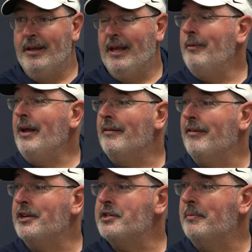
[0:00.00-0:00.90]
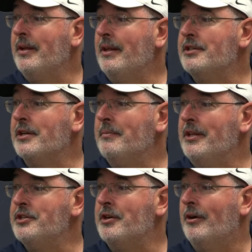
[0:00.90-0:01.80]
yeah, we got to find somebody that's going to be
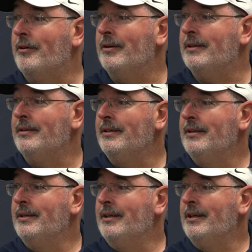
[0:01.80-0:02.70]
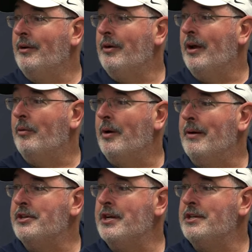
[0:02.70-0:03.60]
the starter, and you know, we got to worry
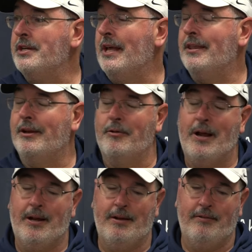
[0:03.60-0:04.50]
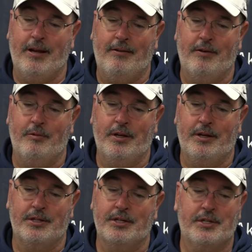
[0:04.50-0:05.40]
about changing that thing around every week,
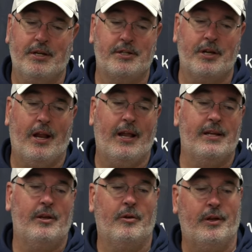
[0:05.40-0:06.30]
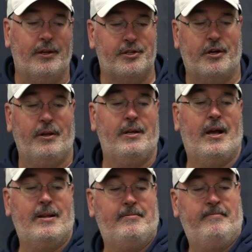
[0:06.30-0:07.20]
because it's not ideal, and certainly
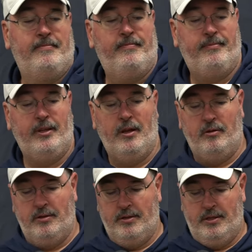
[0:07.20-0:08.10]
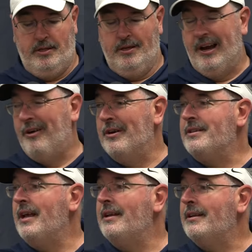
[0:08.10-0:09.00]
not, you know, our
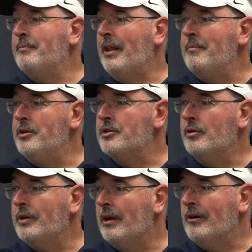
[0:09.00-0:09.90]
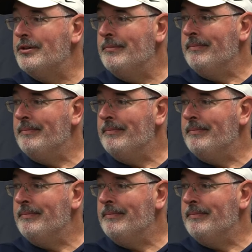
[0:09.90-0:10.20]
intent to play musical kickers.